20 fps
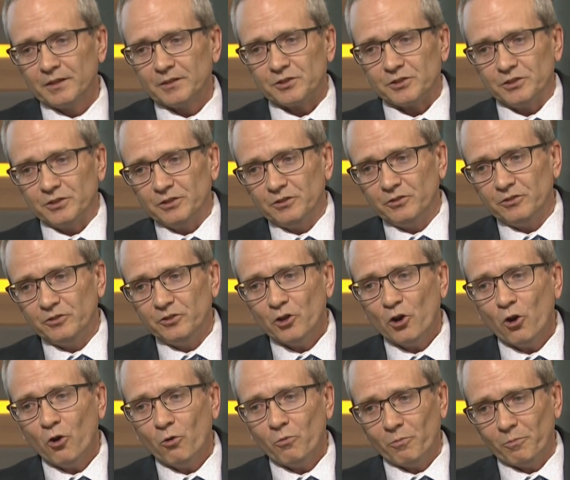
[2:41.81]
to
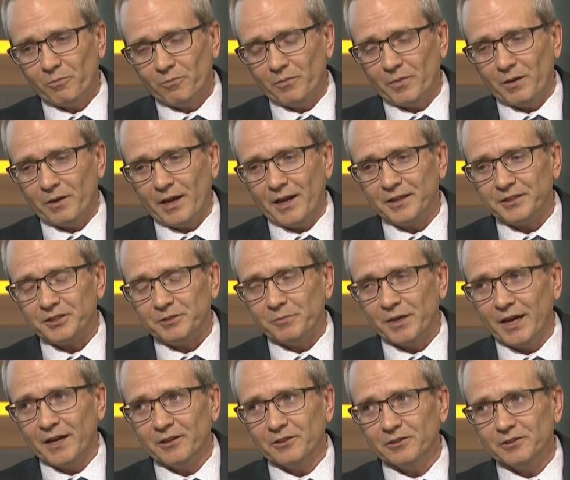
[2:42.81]
no
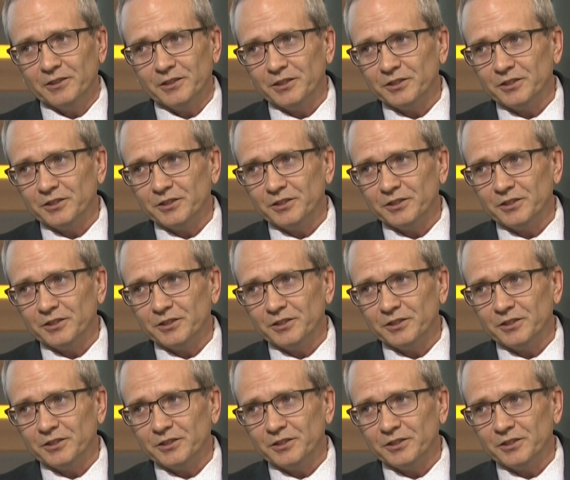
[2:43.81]
antimatter